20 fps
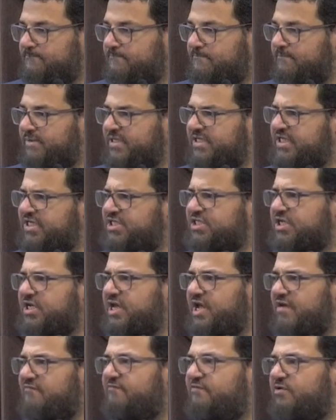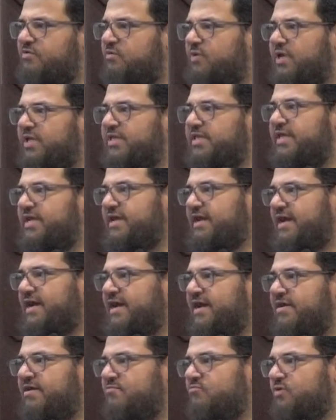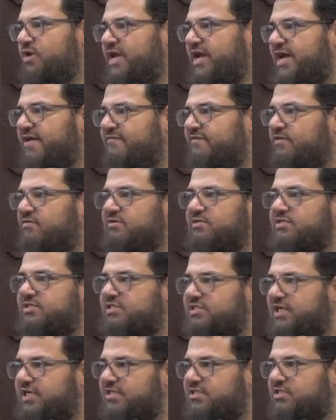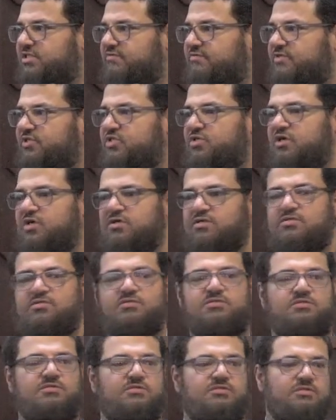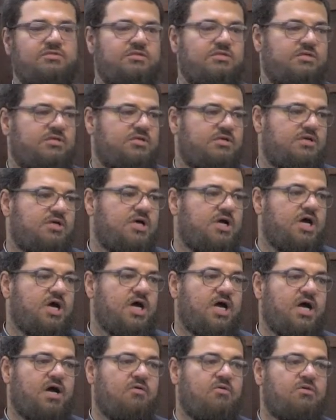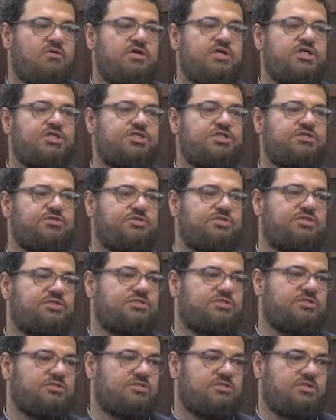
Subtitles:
But each and every one, we have our sets of struggles, our issues.